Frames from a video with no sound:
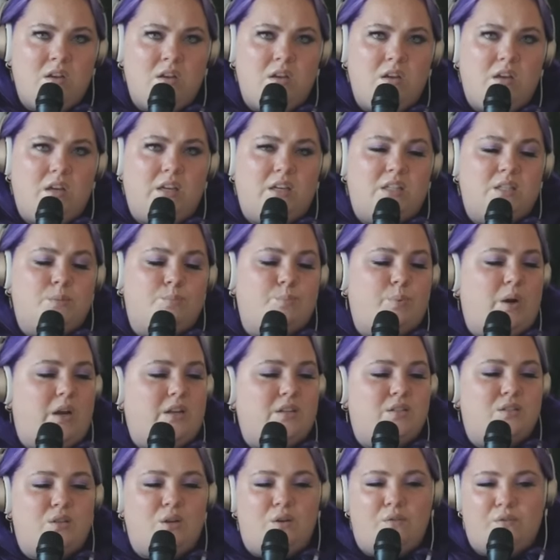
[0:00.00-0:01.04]

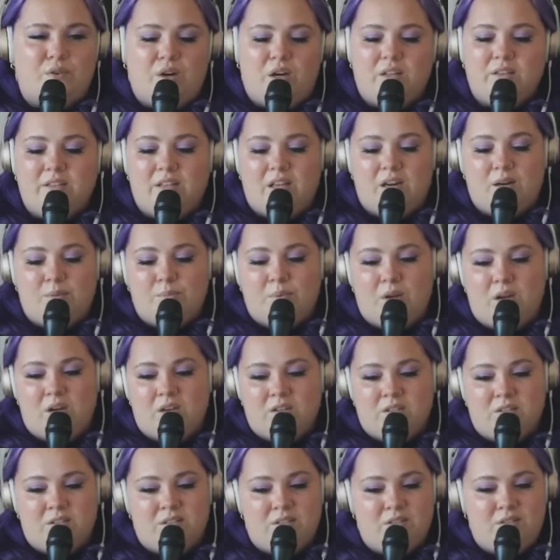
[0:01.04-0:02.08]
expressed over on
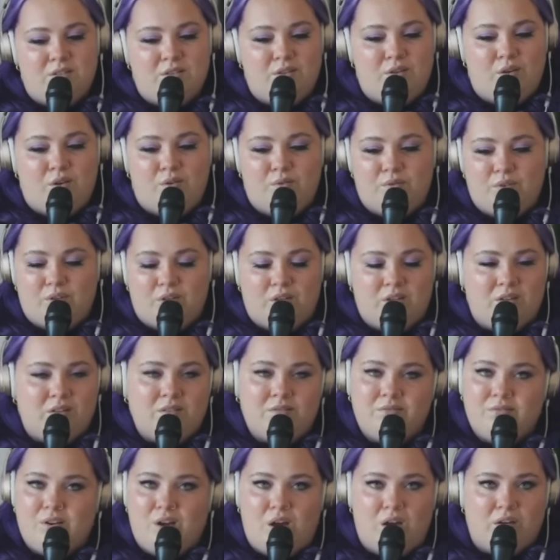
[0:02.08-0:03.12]
Letterboxd, over
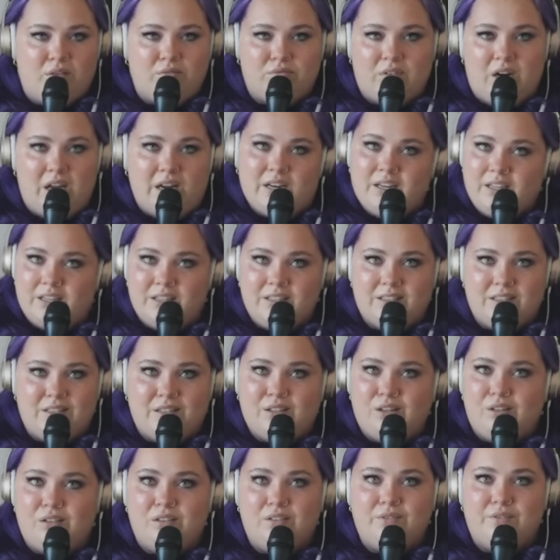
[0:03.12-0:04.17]
on Reddit, and
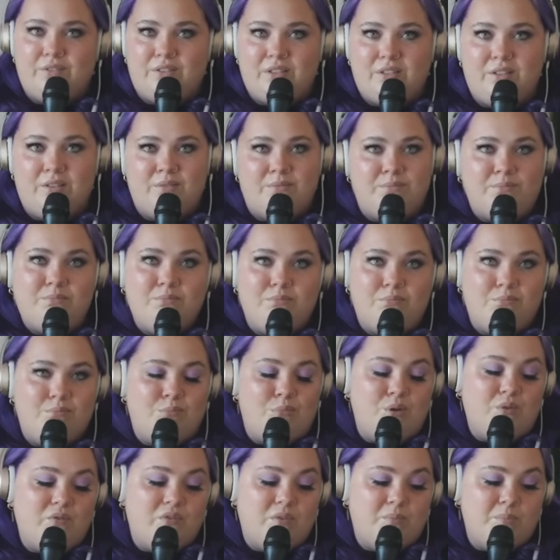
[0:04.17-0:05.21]
all of the
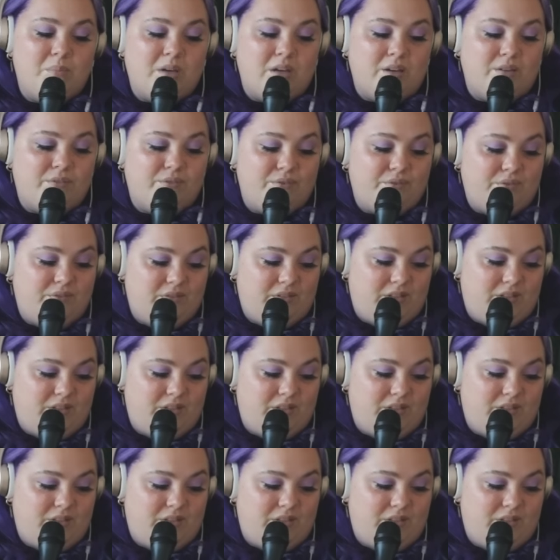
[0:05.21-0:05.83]
movie buff